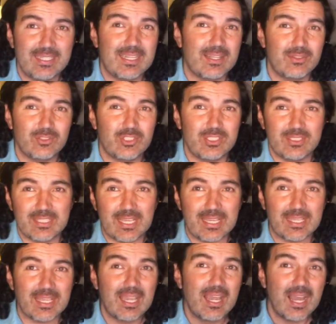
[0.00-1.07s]
Now she's
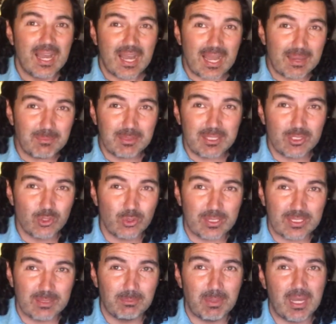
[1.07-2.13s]
like, I'm going to
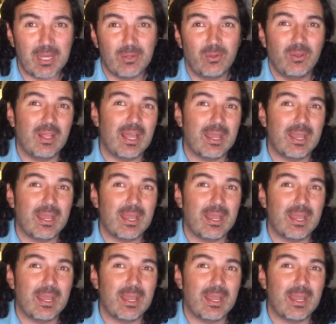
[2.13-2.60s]
drink the bottle.